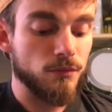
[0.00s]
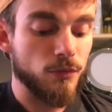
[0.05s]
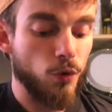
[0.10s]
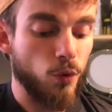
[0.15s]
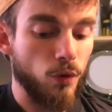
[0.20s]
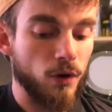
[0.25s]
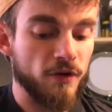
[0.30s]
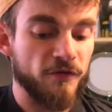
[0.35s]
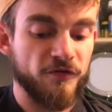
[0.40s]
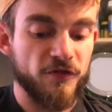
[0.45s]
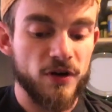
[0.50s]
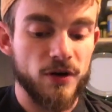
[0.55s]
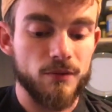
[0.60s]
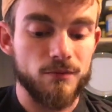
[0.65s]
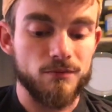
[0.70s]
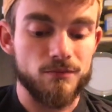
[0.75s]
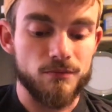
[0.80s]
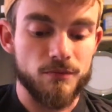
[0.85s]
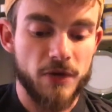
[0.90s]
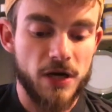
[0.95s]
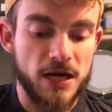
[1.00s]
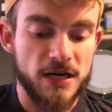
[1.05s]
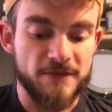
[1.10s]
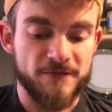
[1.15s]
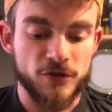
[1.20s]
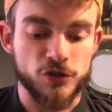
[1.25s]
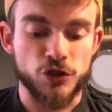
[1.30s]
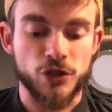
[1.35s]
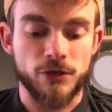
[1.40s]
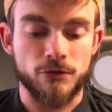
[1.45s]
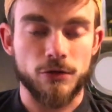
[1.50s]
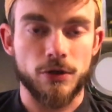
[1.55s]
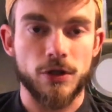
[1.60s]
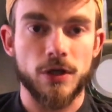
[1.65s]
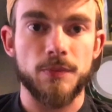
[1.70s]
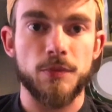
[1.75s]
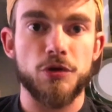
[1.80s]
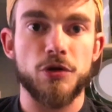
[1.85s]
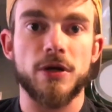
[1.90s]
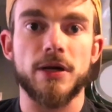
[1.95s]
or from kind of the general
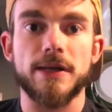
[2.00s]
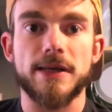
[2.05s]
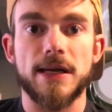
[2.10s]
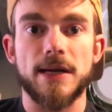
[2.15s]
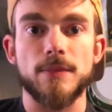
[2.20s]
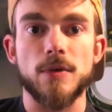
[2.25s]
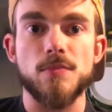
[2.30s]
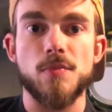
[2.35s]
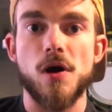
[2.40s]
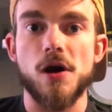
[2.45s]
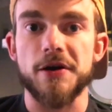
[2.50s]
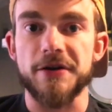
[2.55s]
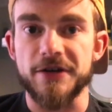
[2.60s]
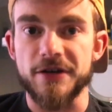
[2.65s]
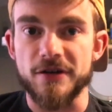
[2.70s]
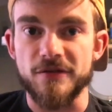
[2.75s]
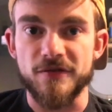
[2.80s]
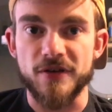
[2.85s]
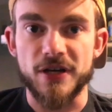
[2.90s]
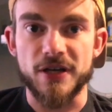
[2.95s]
community that I'm a part of.